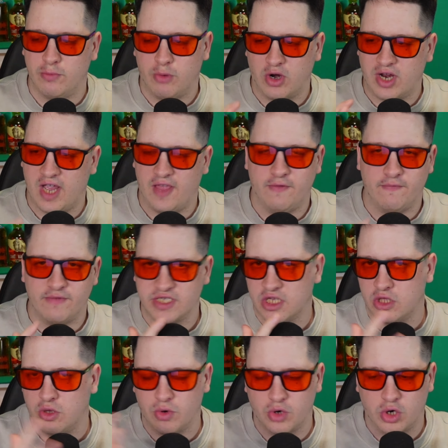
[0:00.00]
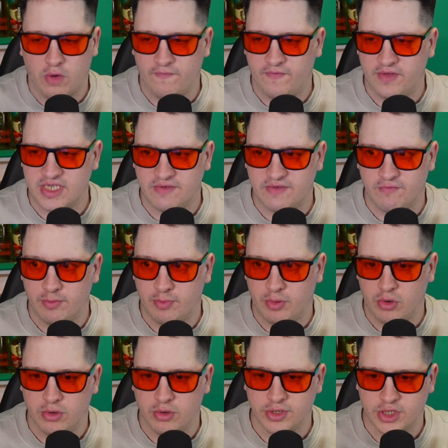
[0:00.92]
But again, there is a load of conflicting
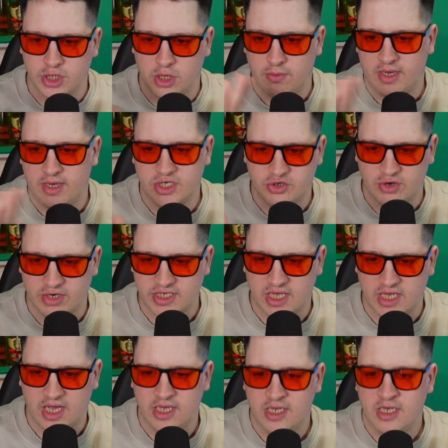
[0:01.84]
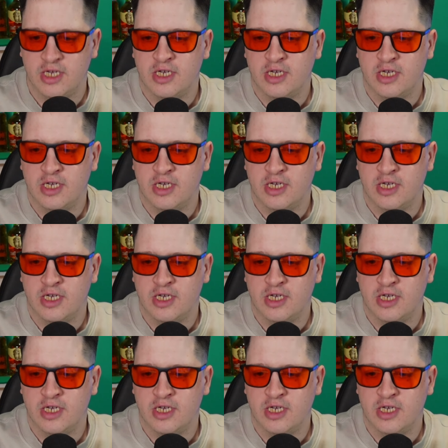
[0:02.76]
reports, so I stress that.